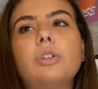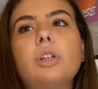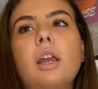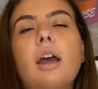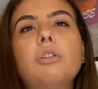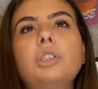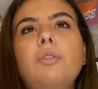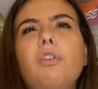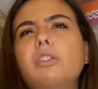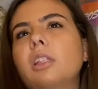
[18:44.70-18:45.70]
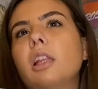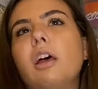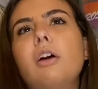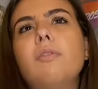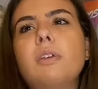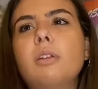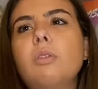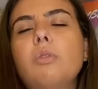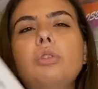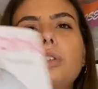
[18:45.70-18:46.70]
how she falls in love and
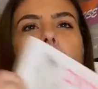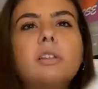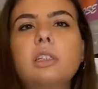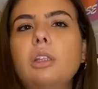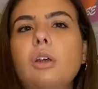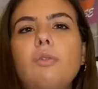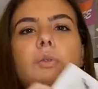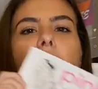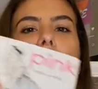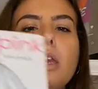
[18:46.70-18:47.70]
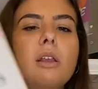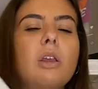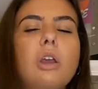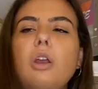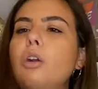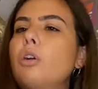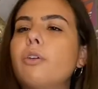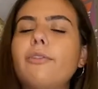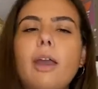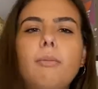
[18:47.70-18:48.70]
who she falls in love with and her
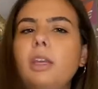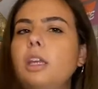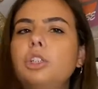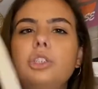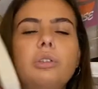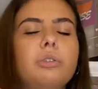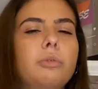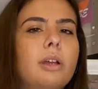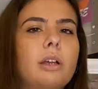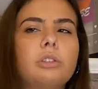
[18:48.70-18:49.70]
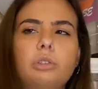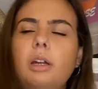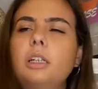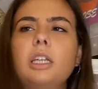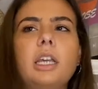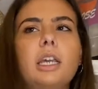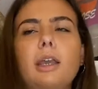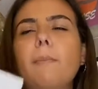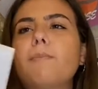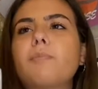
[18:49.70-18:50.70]
family issues surrounding it.
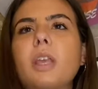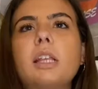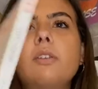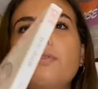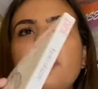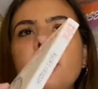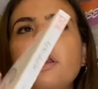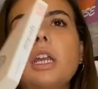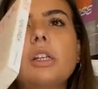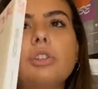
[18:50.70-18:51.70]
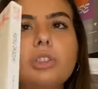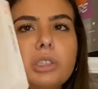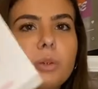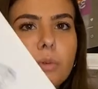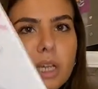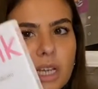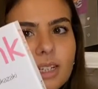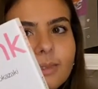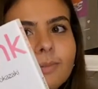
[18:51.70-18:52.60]
It's a very interesting read.